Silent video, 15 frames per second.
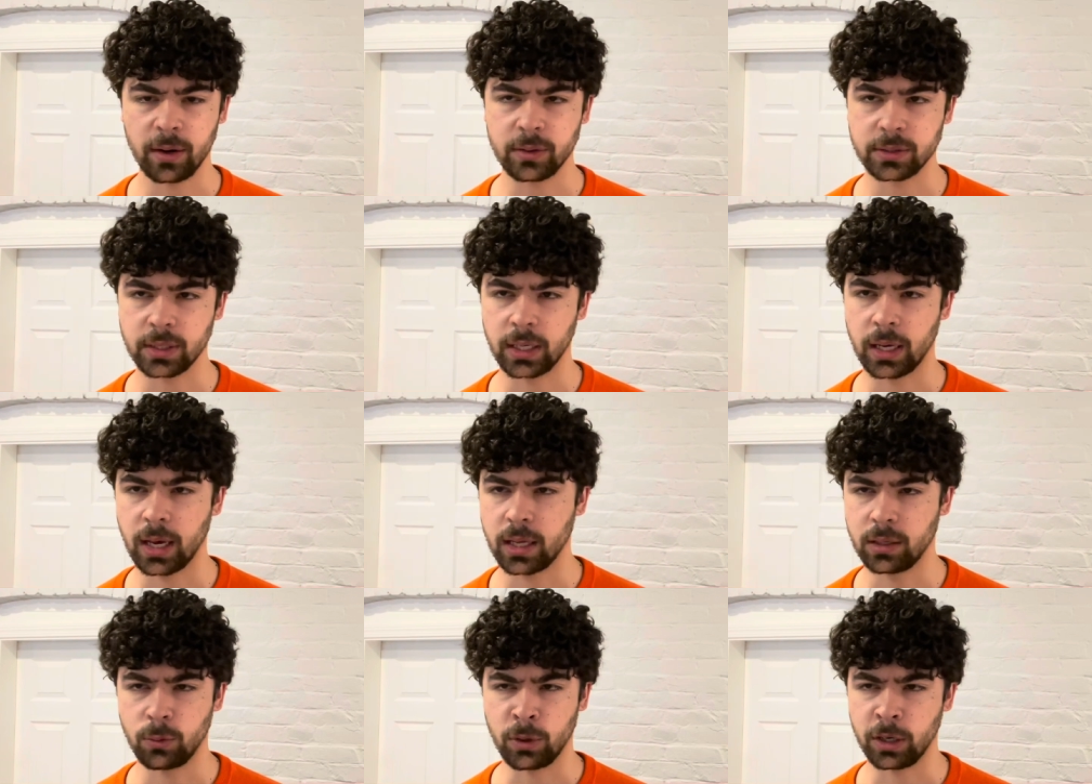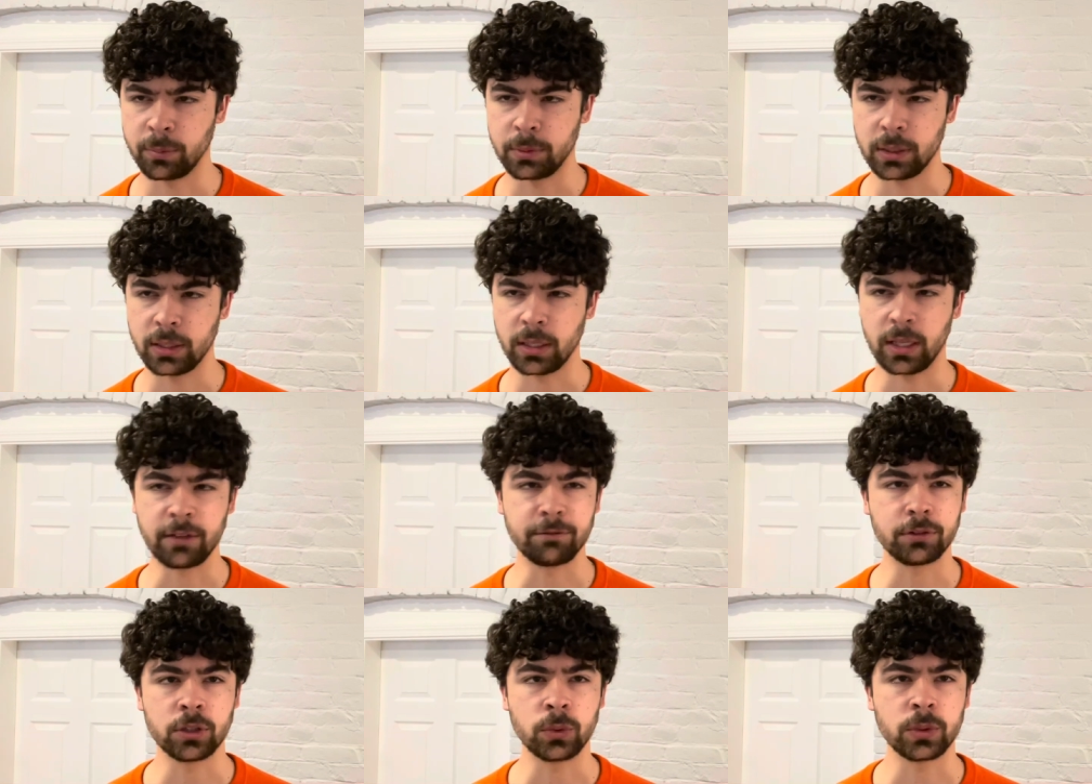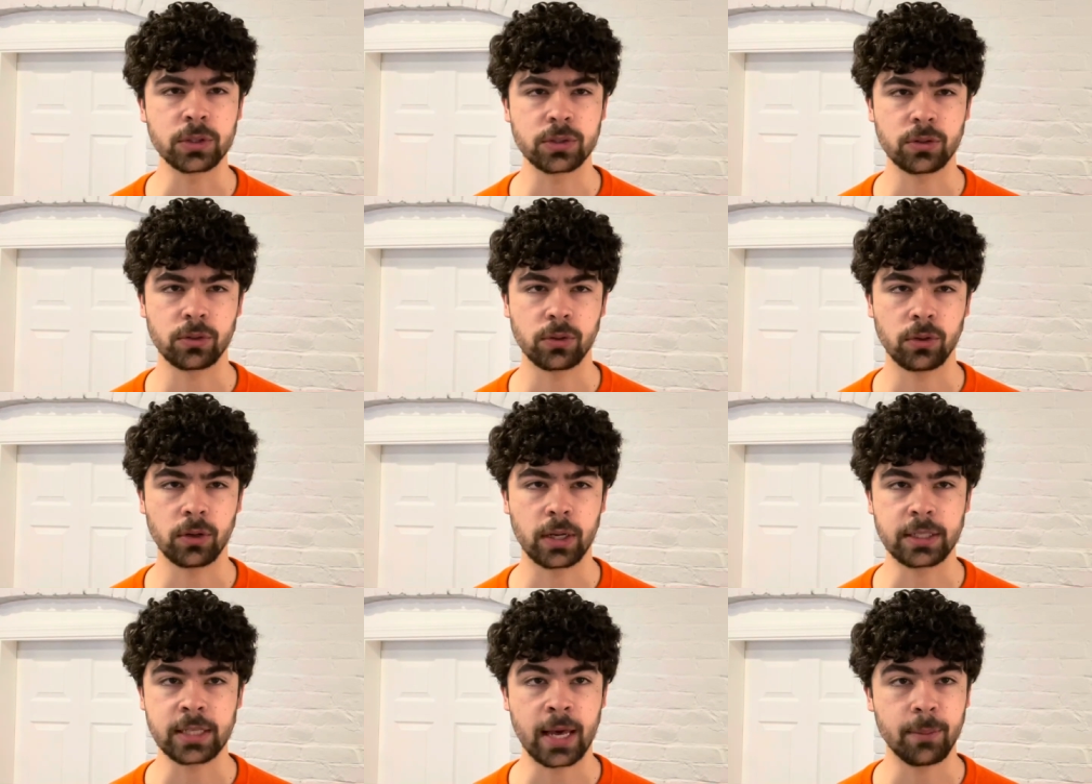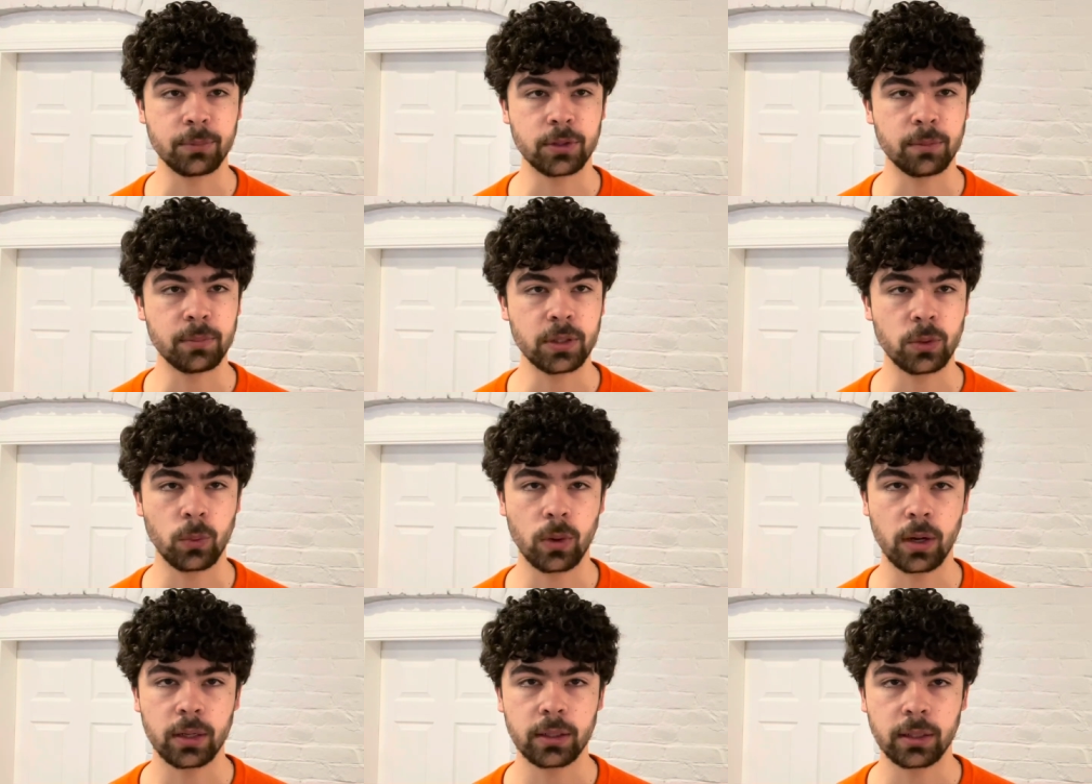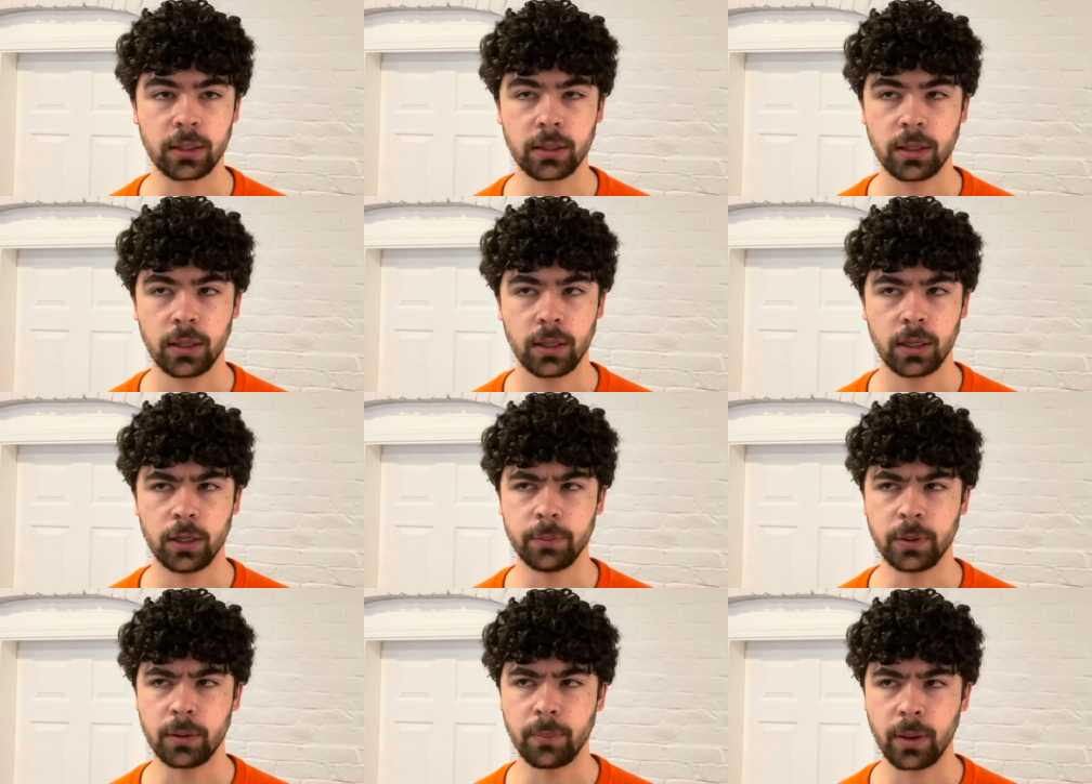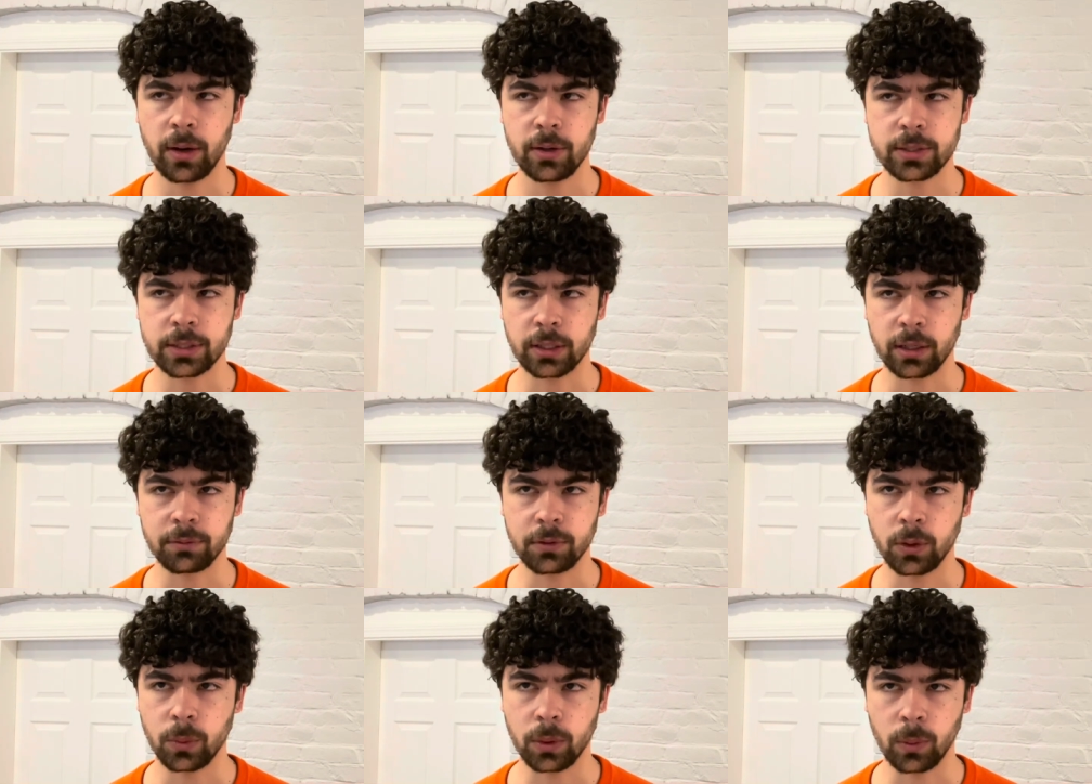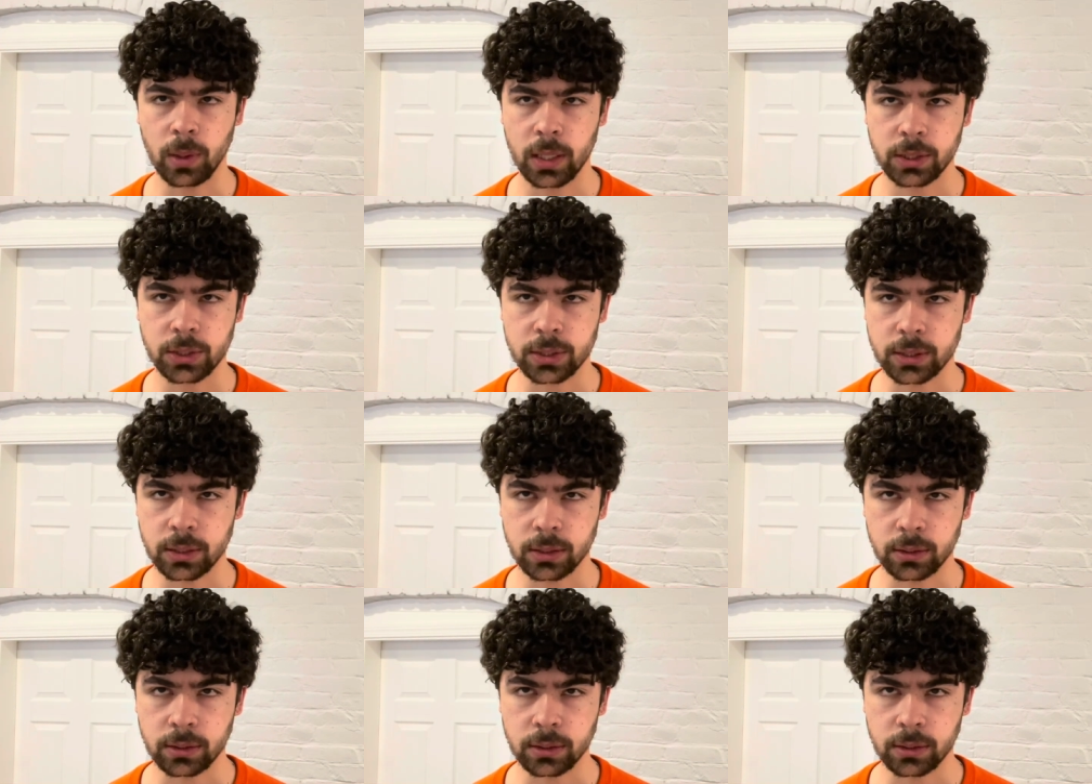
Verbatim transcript: I was like, I don't want to be an influencer or attempt to be one, and it'll be embarrassing if no one watches it.